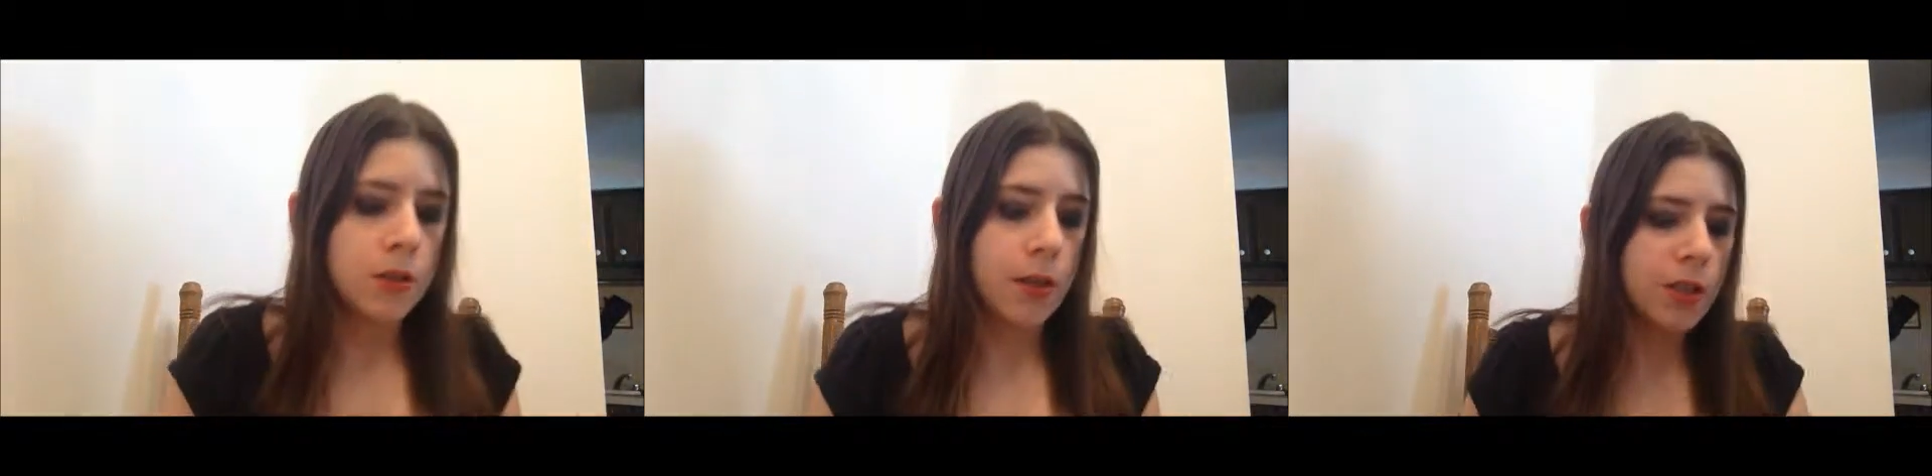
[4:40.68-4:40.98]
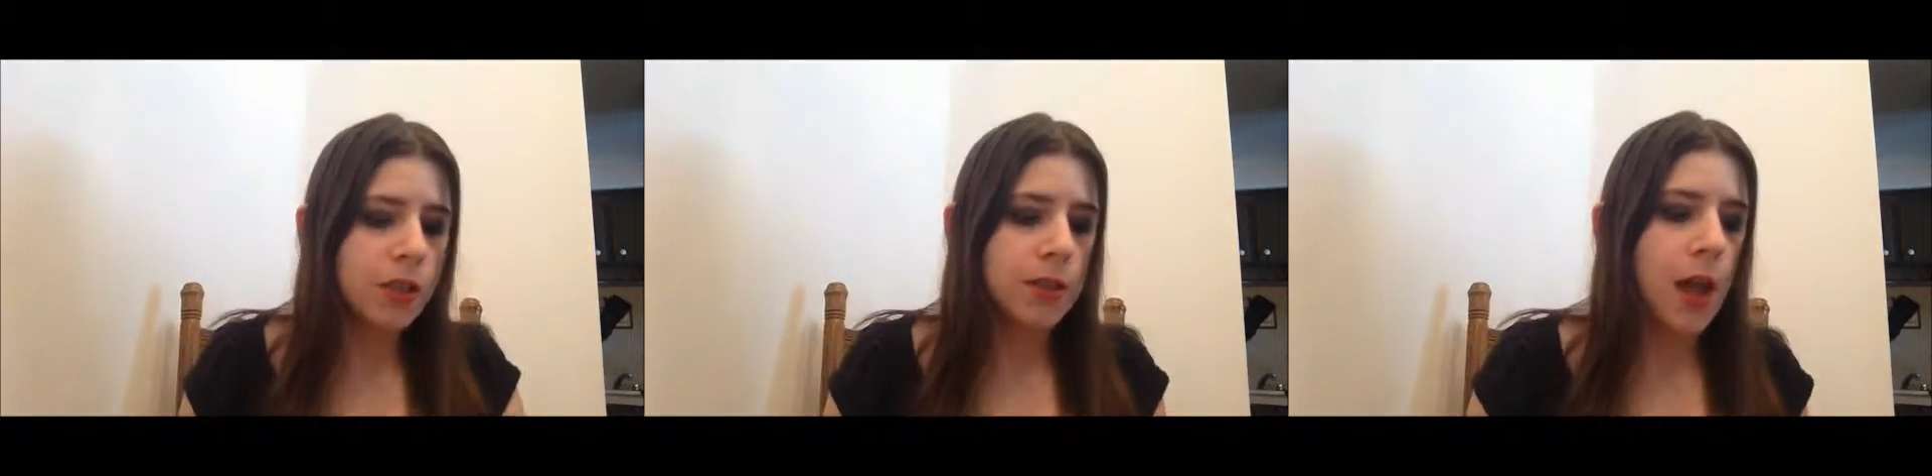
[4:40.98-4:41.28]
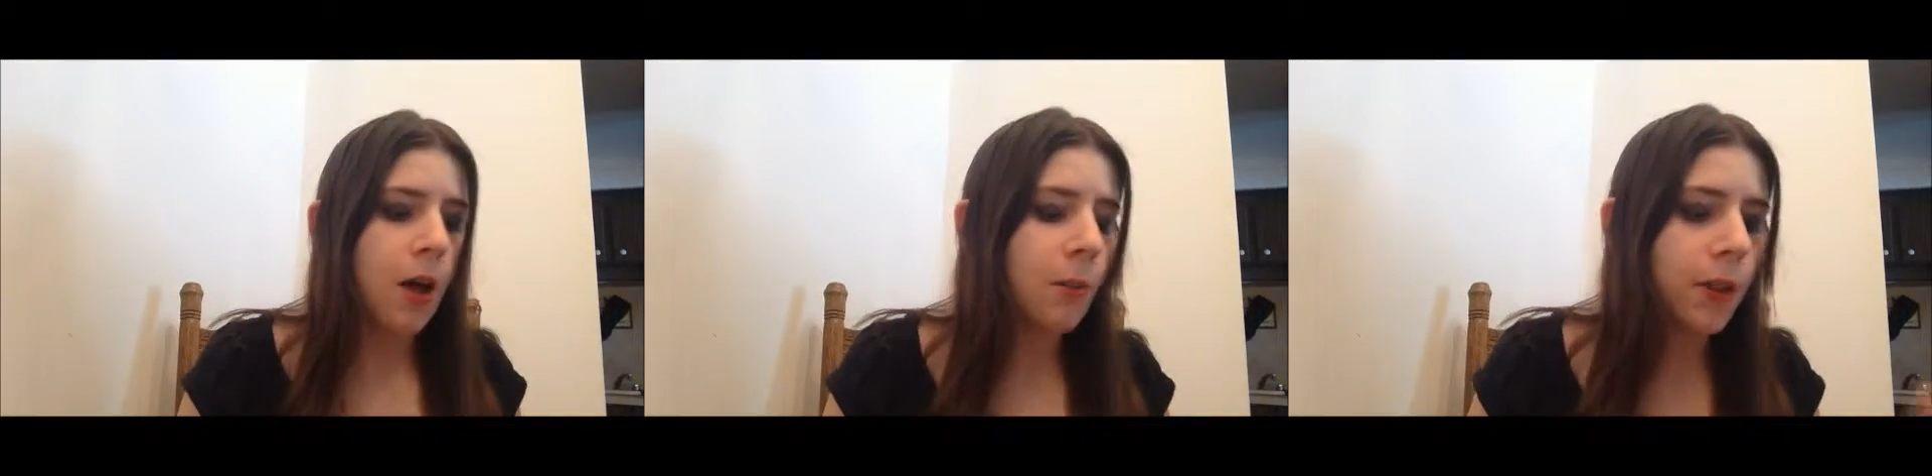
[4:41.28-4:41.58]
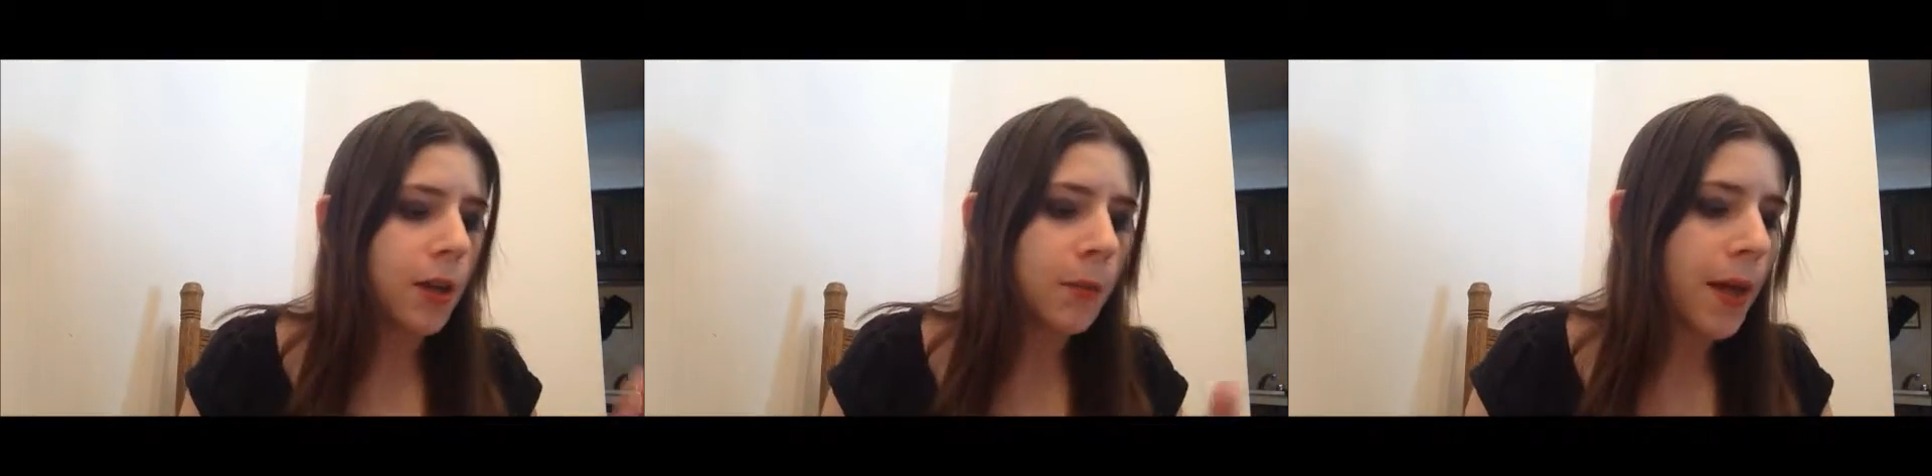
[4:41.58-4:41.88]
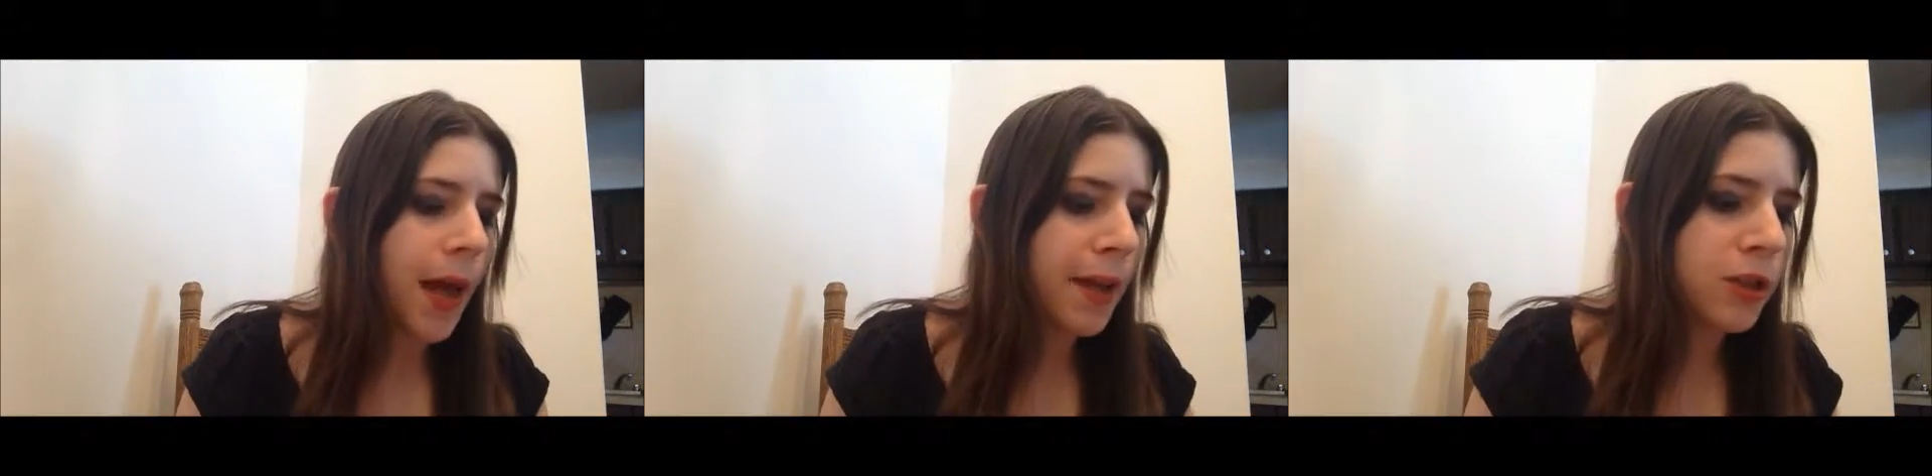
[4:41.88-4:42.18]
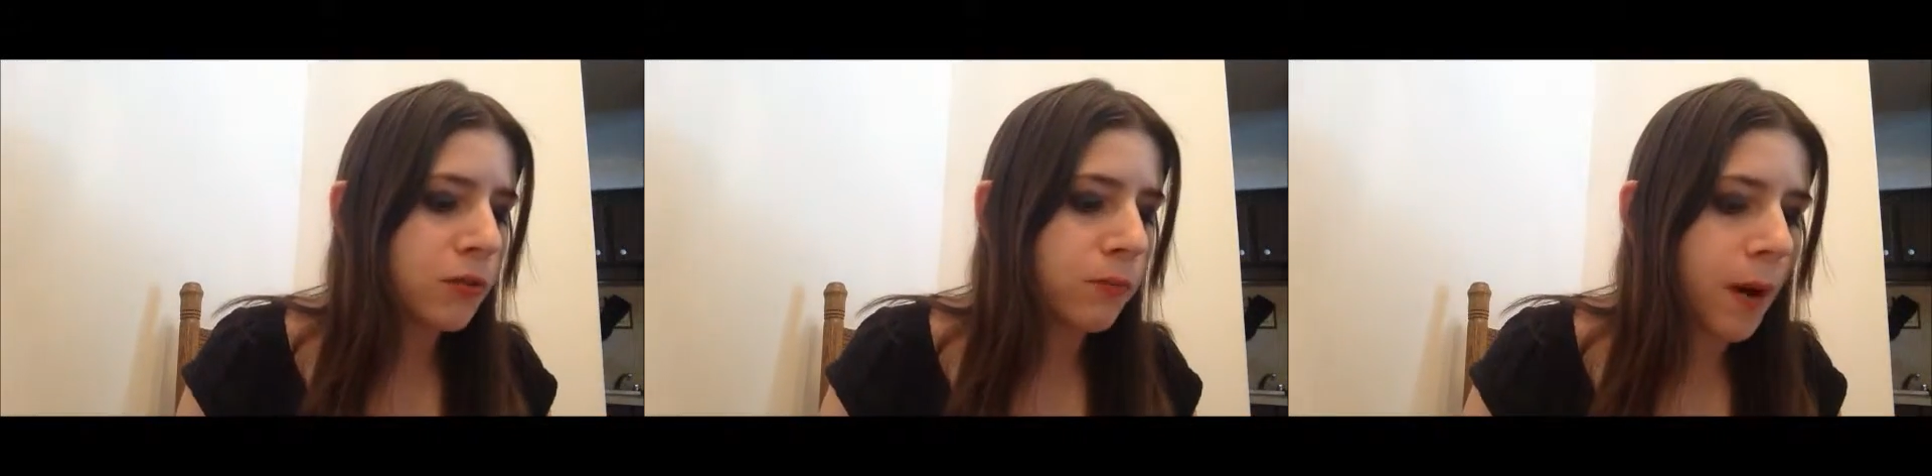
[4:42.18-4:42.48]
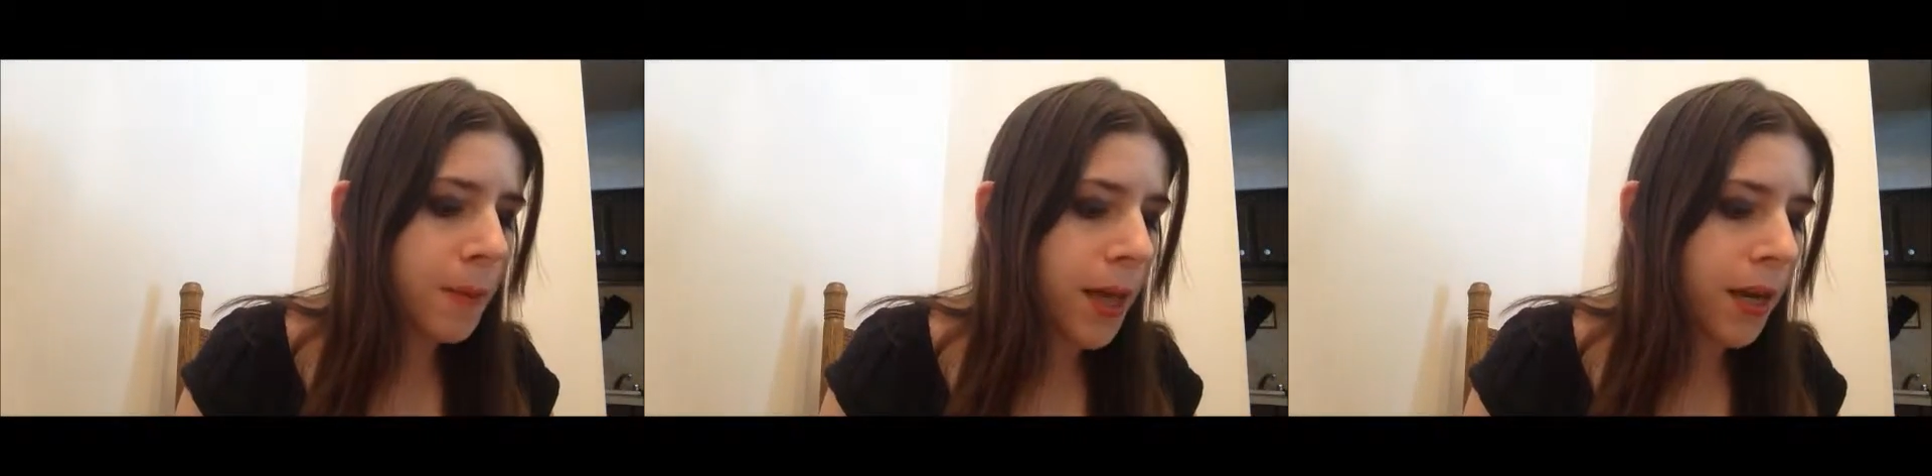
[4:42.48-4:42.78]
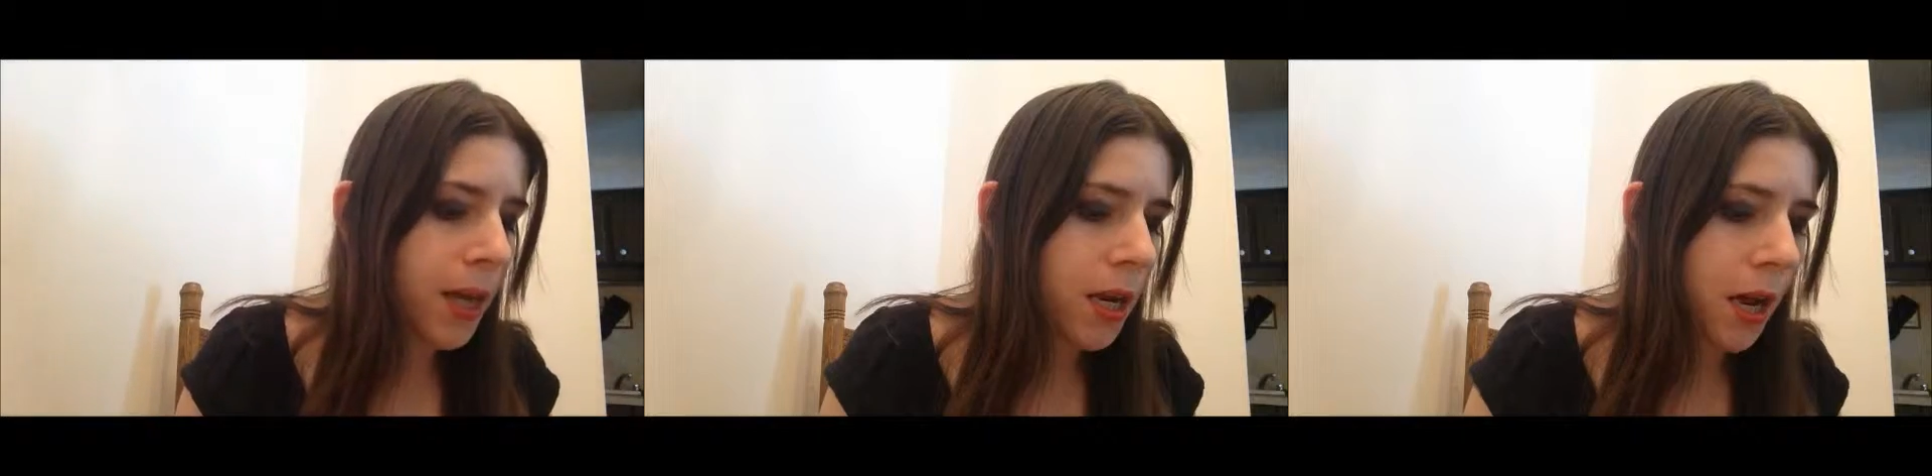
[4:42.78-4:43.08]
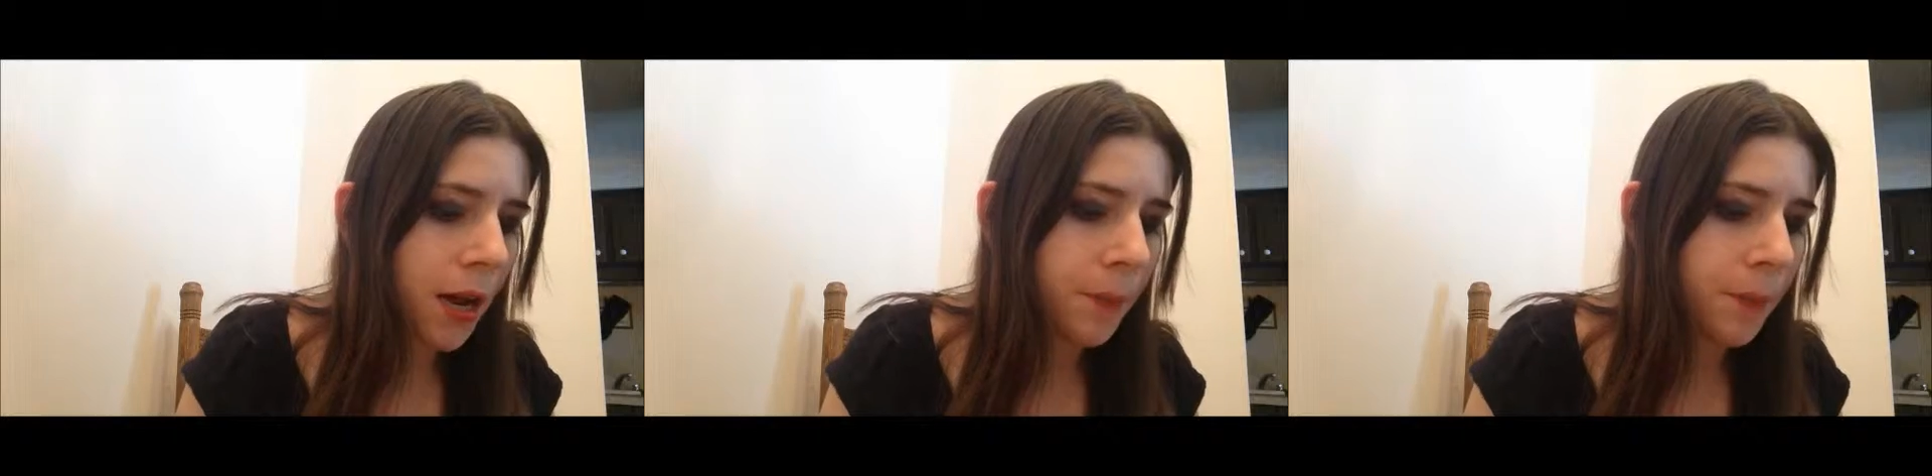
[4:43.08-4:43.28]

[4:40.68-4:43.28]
So that's just to help a little bit. I just rub that in.